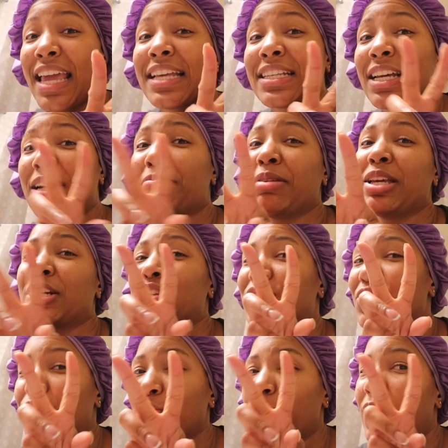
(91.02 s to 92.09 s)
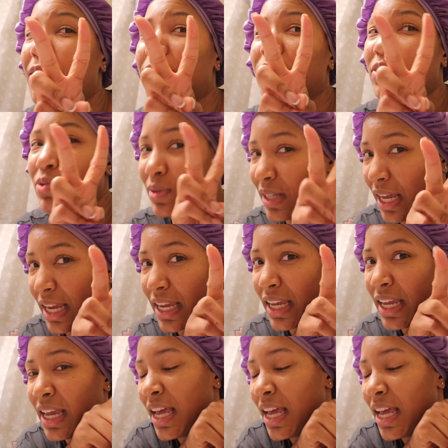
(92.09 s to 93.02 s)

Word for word: is going to be a two upload day.